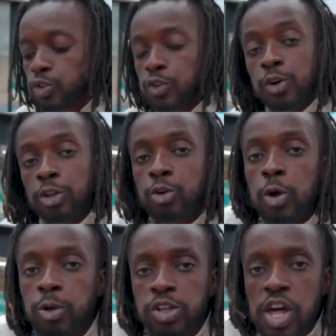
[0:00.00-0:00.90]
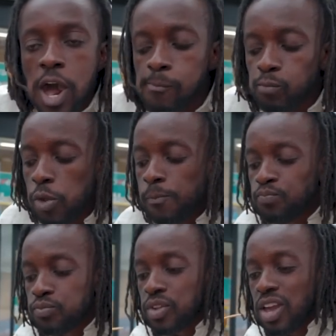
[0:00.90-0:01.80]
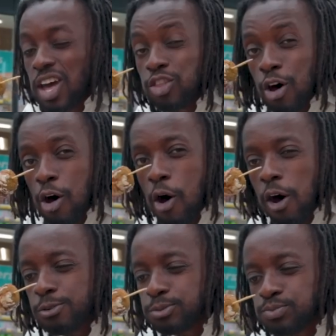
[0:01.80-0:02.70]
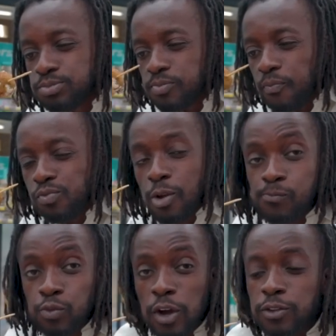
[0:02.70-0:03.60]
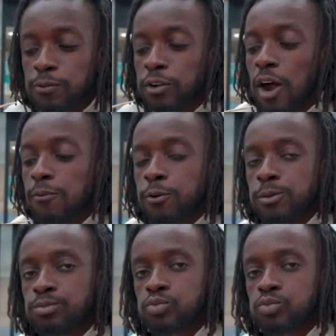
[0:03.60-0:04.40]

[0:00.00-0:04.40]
You've got the cold of that and the hot of the falafel.